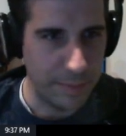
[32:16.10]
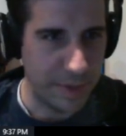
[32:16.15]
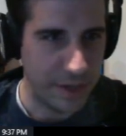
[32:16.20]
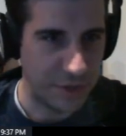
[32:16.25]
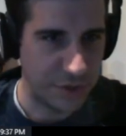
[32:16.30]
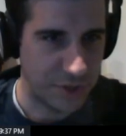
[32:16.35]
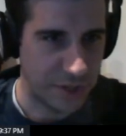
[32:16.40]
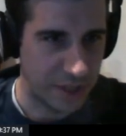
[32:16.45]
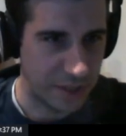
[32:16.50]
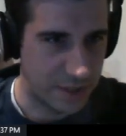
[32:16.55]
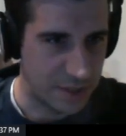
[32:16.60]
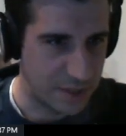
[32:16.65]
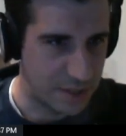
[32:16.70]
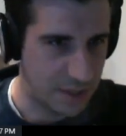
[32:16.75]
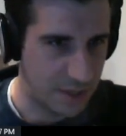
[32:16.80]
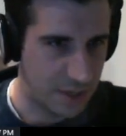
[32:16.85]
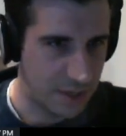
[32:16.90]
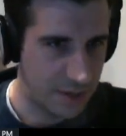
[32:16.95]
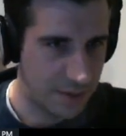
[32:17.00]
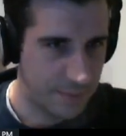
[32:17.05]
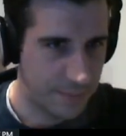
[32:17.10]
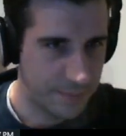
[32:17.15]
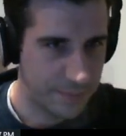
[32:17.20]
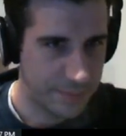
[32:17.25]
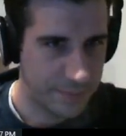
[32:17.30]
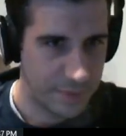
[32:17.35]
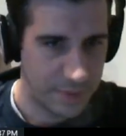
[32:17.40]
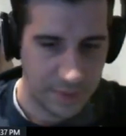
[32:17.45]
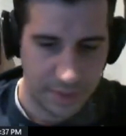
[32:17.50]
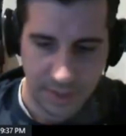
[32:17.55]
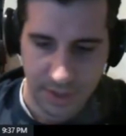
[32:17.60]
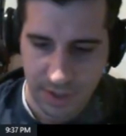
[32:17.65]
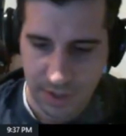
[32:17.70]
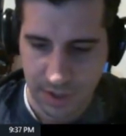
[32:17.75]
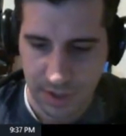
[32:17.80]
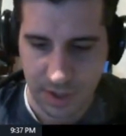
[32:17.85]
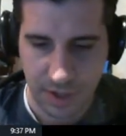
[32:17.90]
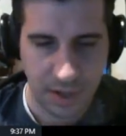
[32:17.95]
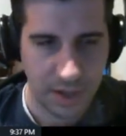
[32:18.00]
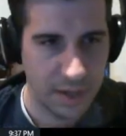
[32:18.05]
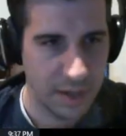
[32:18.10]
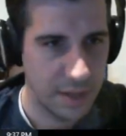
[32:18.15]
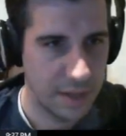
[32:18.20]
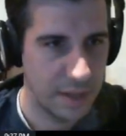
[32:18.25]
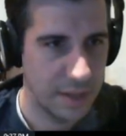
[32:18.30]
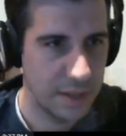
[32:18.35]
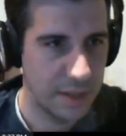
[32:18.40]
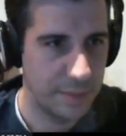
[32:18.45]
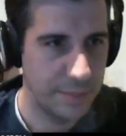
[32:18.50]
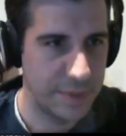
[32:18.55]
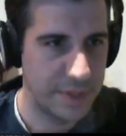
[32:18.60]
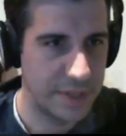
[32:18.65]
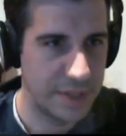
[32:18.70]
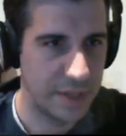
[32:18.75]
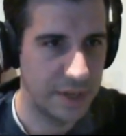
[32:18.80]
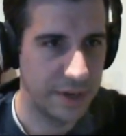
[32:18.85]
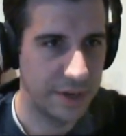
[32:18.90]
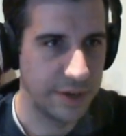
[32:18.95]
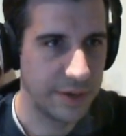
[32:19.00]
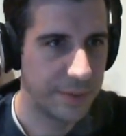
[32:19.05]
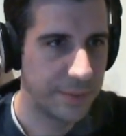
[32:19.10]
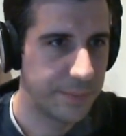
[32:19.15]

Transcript: be interesting to see. Let me see here.